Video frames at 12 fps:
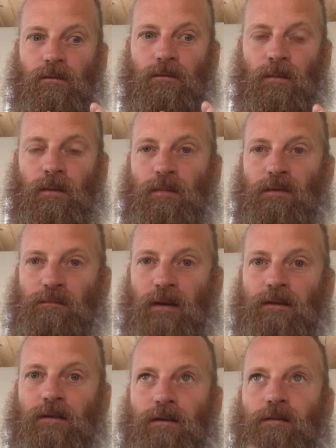the
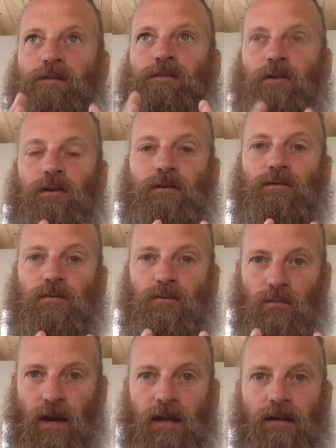perspective of starting to
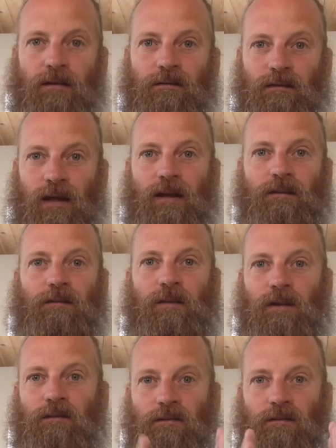right-size
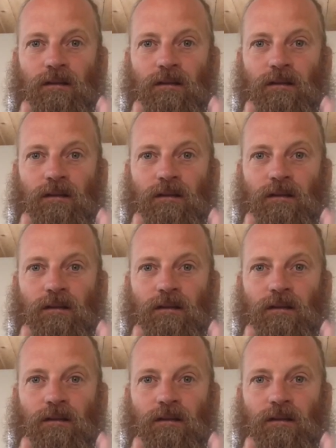things